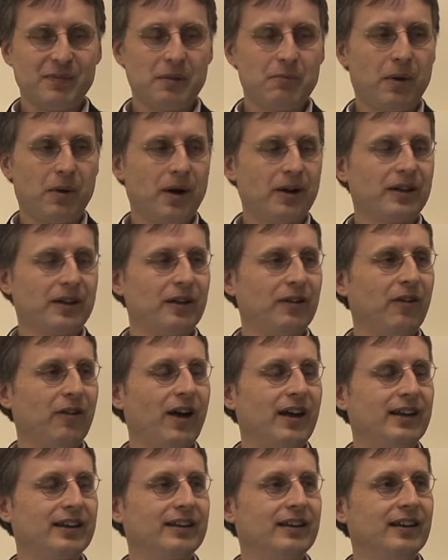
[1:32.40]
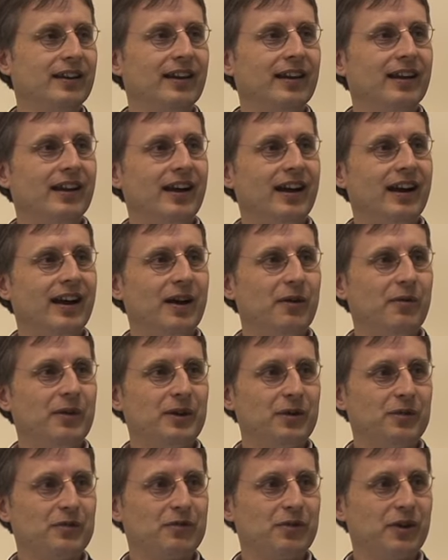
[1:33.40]
parking lot, we
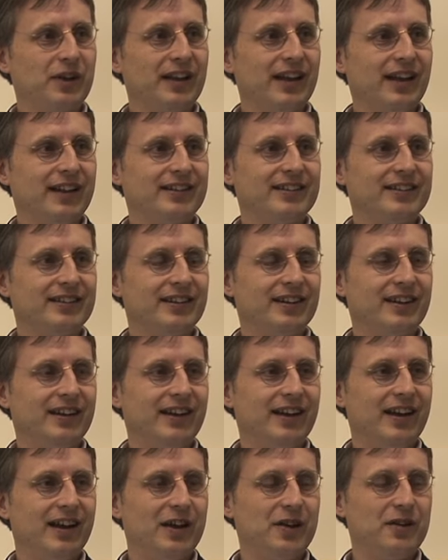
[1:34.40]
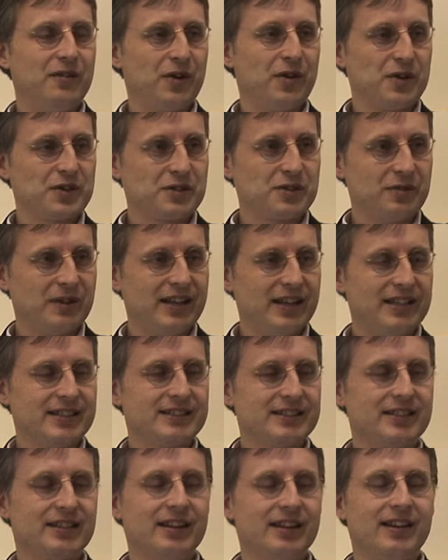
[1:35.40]
don't forget
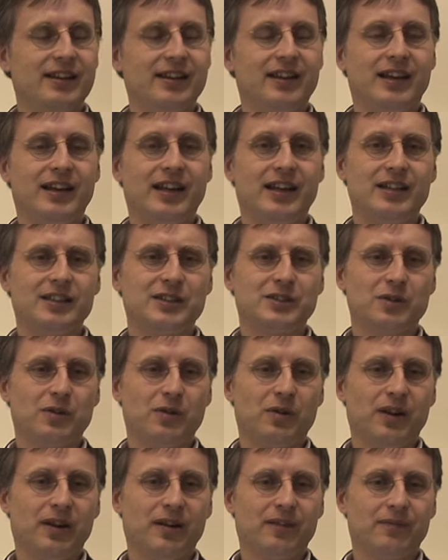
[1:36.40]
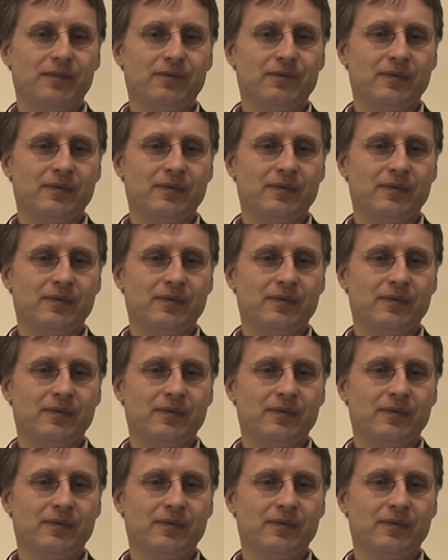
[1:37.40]
anniversaries, and so on.